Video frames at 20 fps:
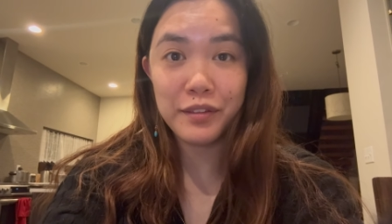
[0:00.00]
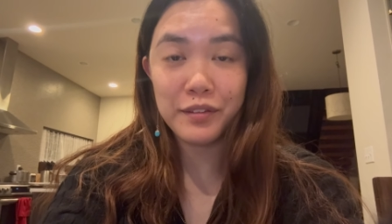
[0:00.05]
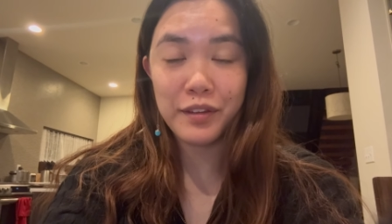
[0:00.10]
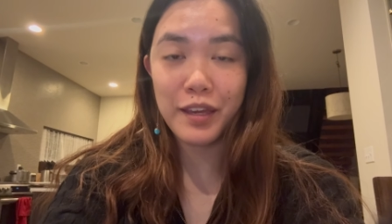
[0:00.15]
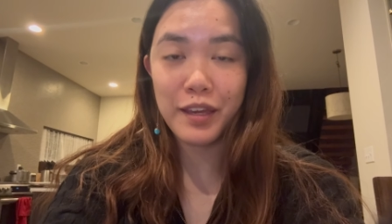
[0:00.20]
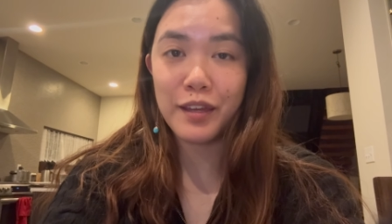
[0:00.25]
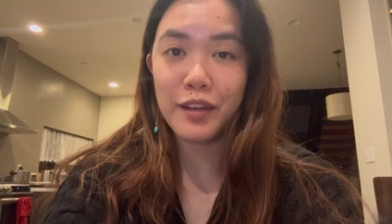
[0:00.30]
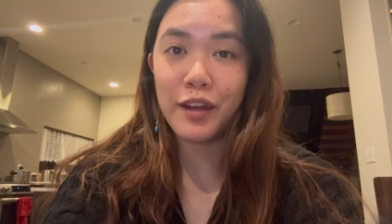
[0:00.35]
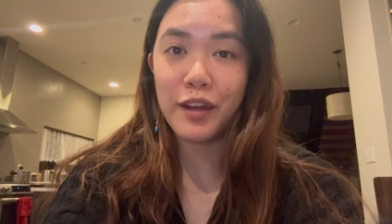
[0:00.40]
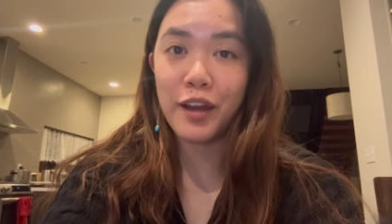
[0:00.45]

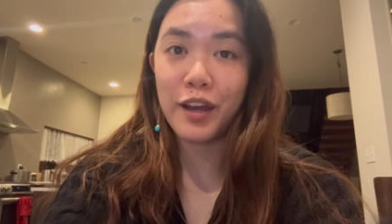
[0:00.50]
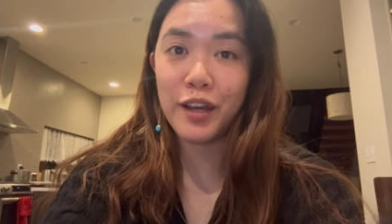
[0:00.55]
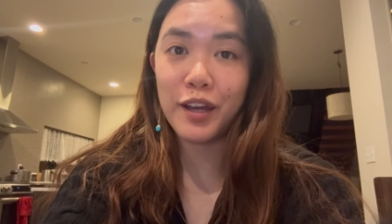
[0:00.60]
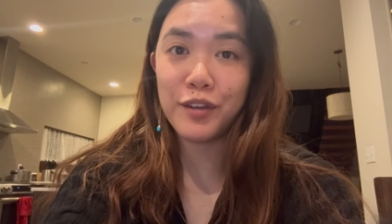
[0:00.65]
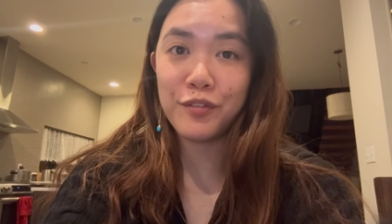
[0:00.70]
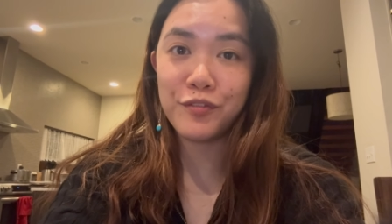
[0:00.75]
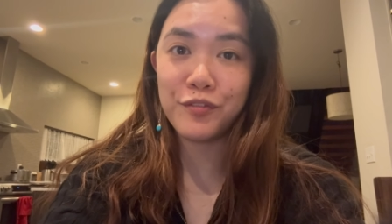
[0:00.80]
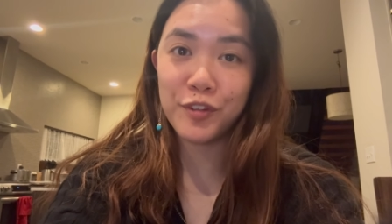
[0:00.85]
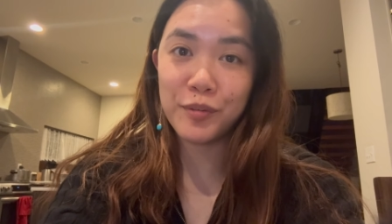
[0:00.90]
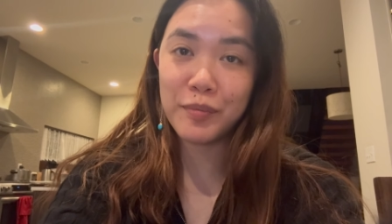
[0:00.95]
and I
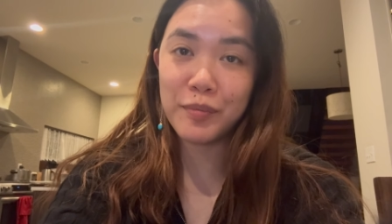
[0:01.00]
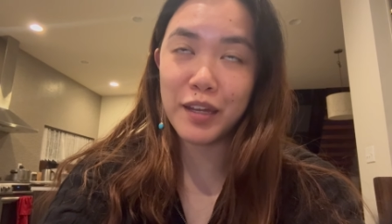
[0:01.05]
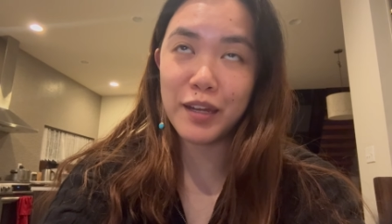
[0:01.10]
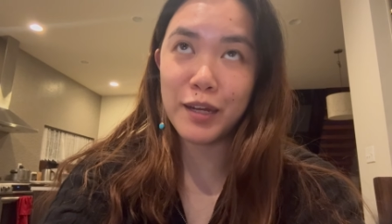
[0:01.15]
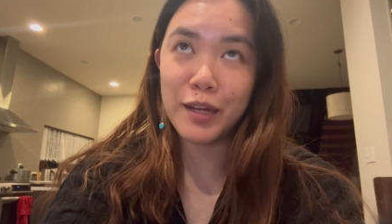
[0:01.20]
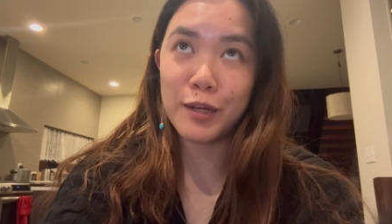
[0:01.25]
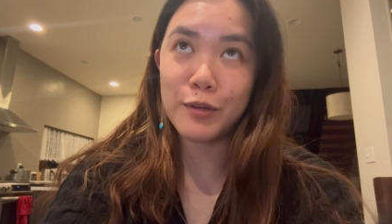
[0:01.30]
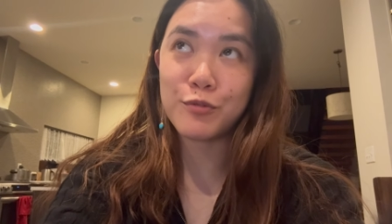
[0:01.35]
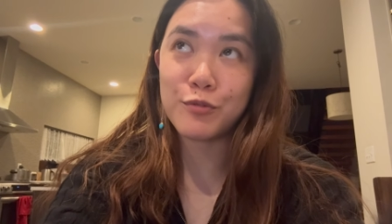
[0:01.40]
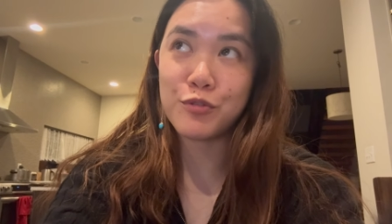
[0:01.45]
filmed that
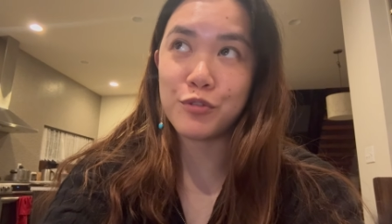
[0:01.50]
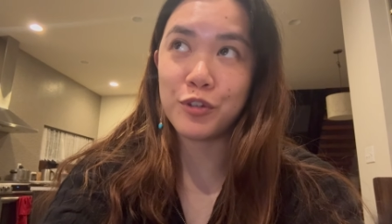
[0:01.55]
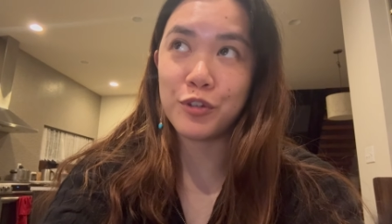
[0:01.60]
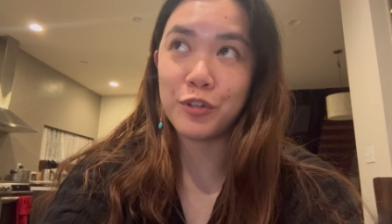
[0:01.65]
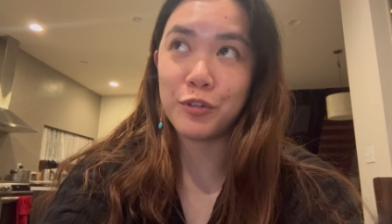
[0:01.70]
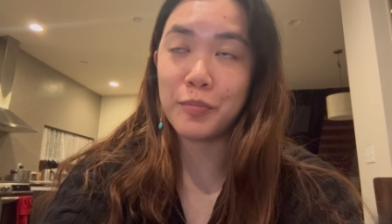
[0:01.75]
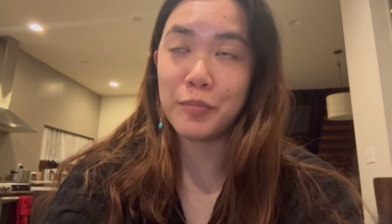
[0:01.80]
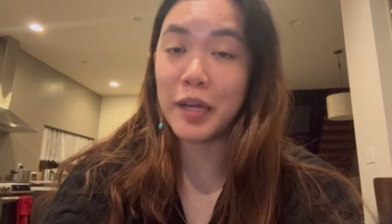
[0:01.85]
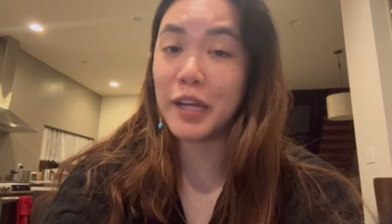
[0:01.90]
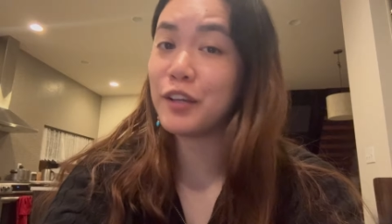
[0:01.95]

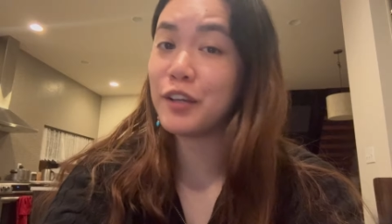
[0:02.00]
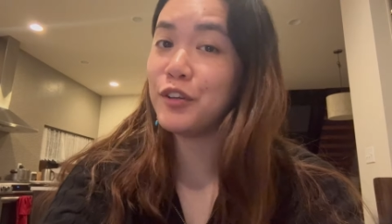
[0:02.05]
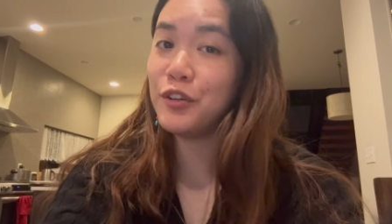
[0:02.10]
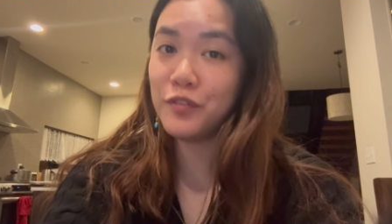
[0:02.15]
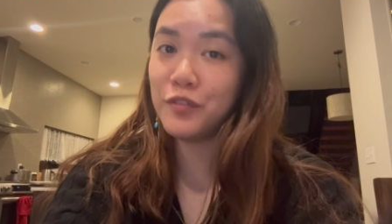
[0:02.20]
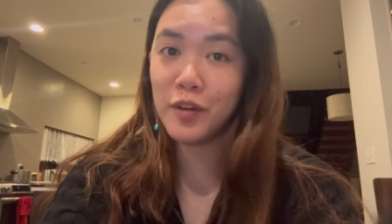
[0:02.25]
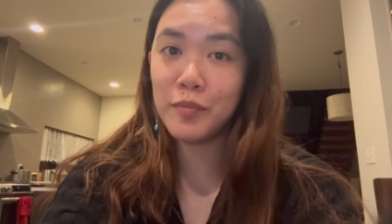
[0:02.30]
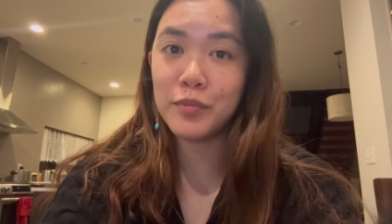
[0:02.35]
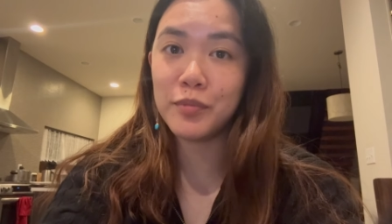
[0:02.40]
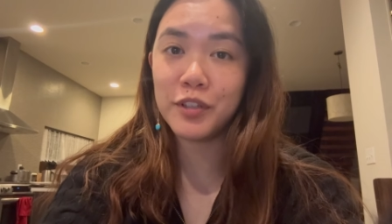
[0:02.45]
outro back in
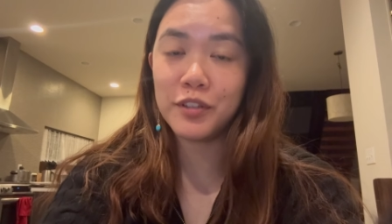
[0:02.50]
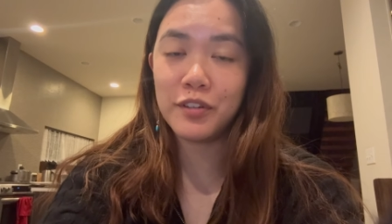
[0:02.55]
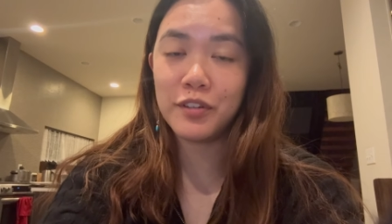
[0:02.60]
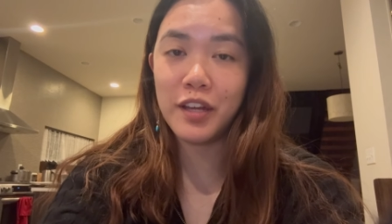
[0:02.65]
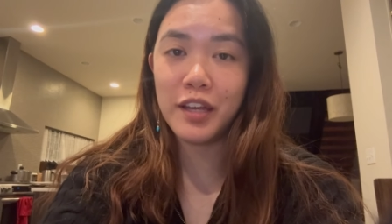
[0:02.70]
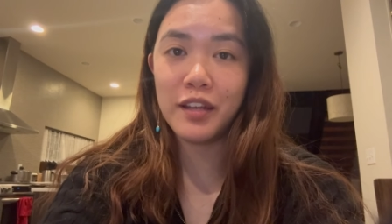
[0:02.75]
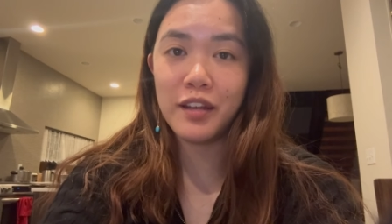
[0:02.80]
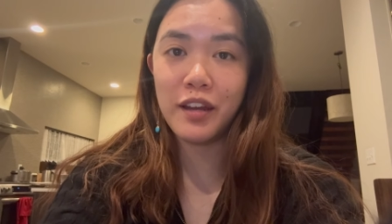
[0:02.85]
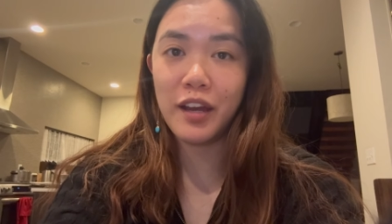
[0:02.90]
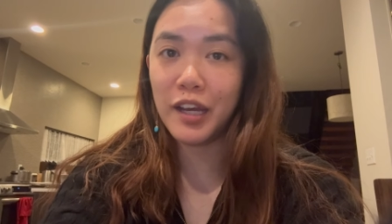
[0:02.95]
November,
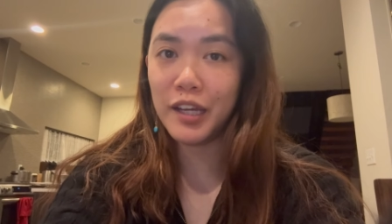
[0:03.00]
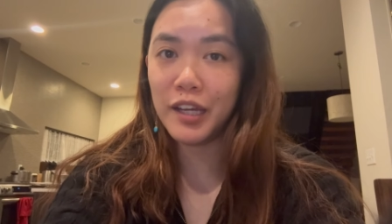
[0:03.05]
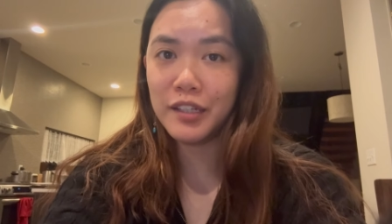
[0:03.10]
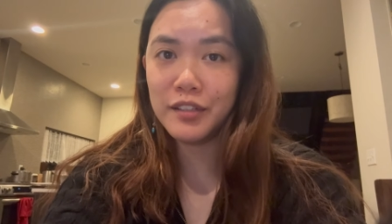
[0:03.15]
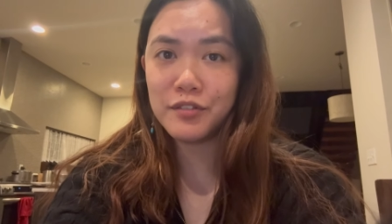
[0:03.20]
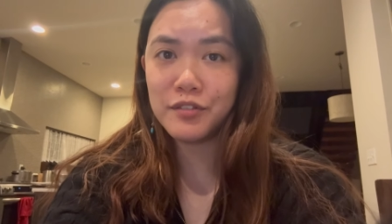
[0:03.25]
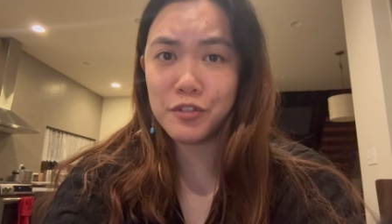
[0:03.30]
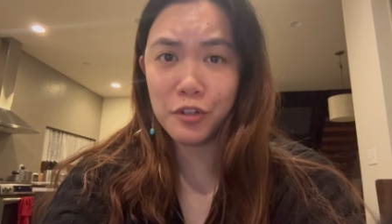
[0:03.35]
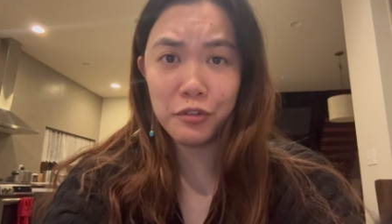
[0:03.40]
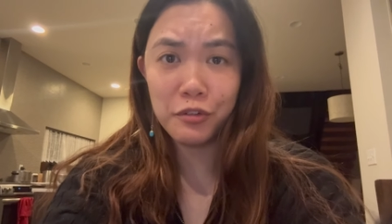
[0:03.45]
and I
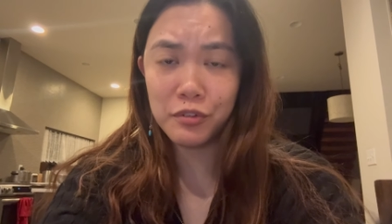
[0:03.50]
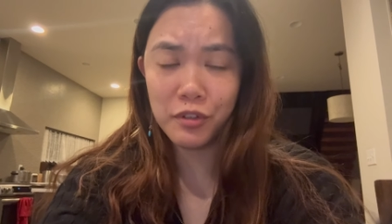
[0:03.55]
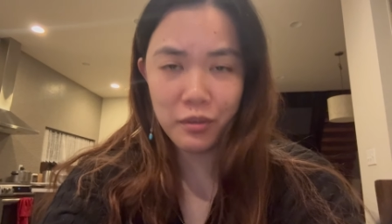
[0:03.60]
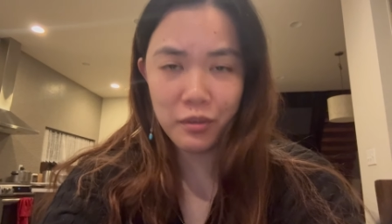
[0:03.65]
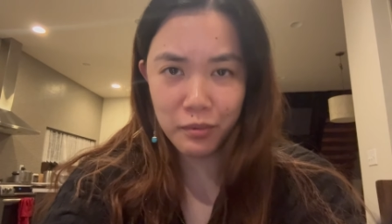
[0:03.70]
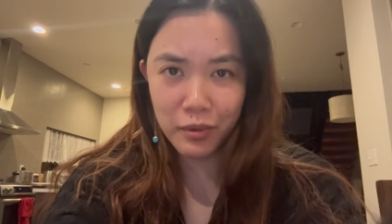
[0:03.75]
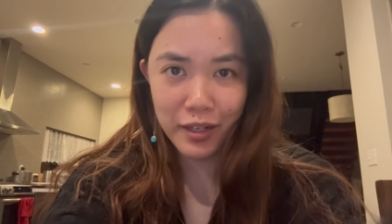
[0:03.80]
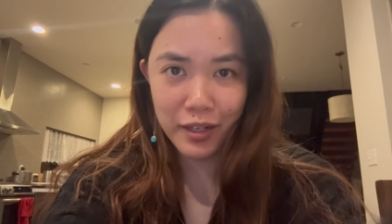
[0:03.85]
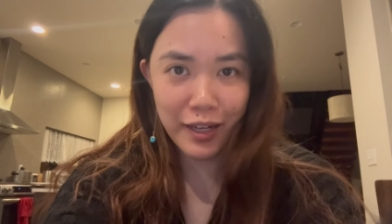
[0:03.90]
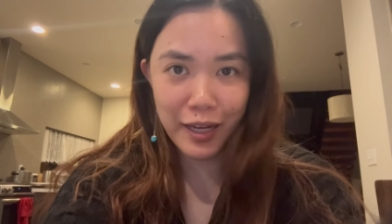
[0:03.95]
don't know
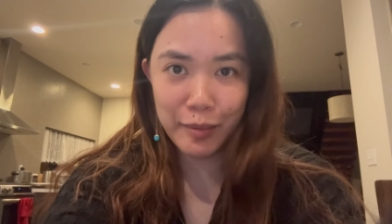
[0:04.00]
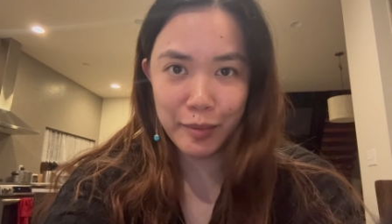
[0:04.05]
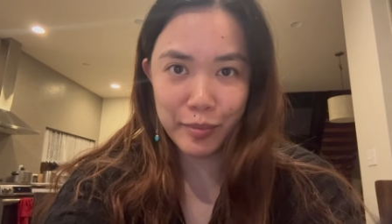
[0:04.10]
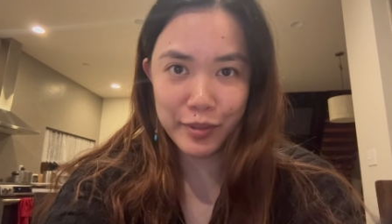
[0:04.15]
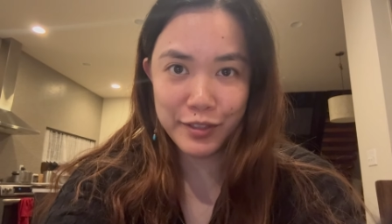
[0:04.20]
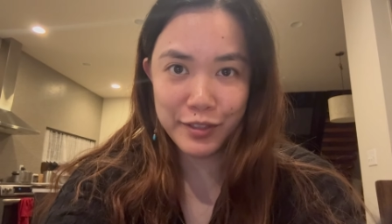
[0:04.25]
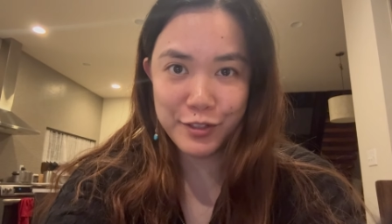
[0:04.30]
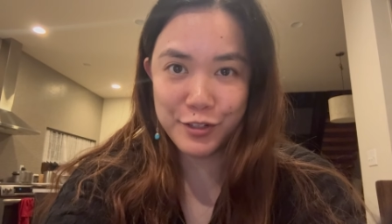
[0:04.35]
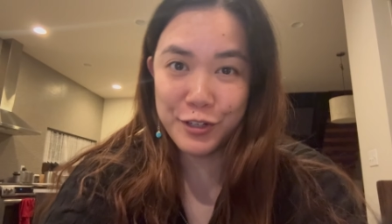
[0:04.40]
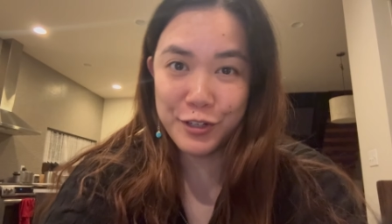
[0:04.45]
what happened